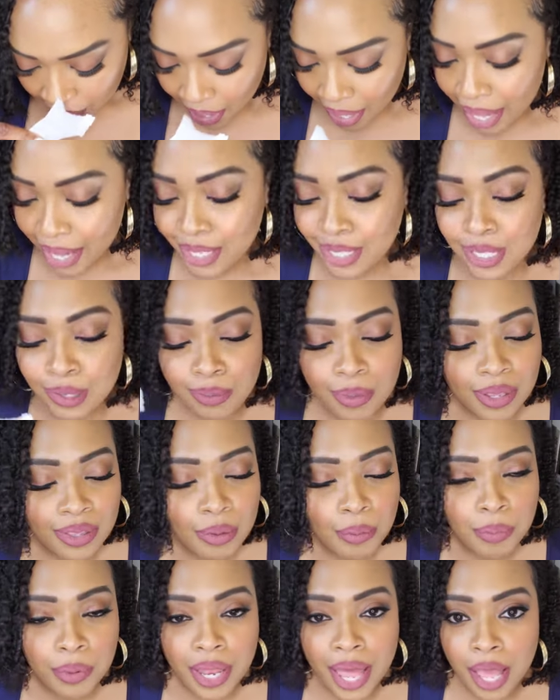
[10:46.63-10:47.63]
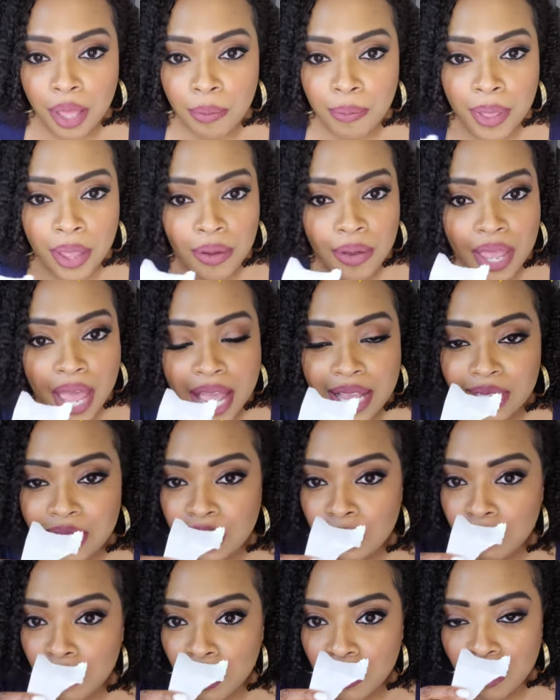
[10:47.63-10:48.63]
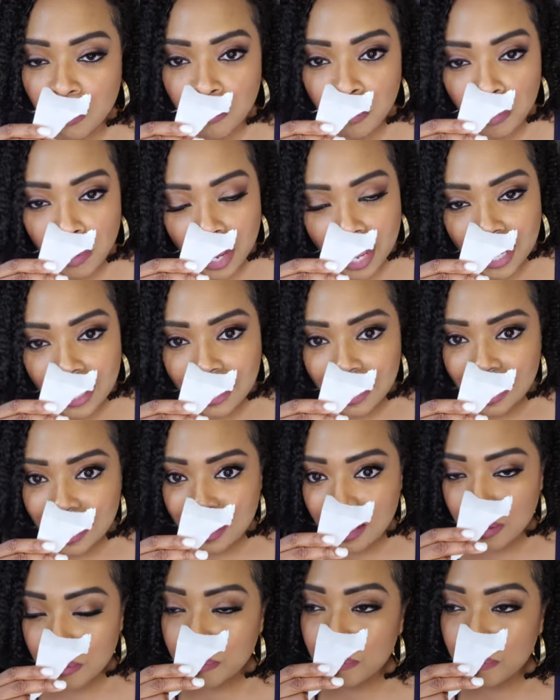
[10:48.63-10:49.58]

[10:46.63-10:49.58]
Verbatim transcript: I smell the blackberry. I smell the brandy.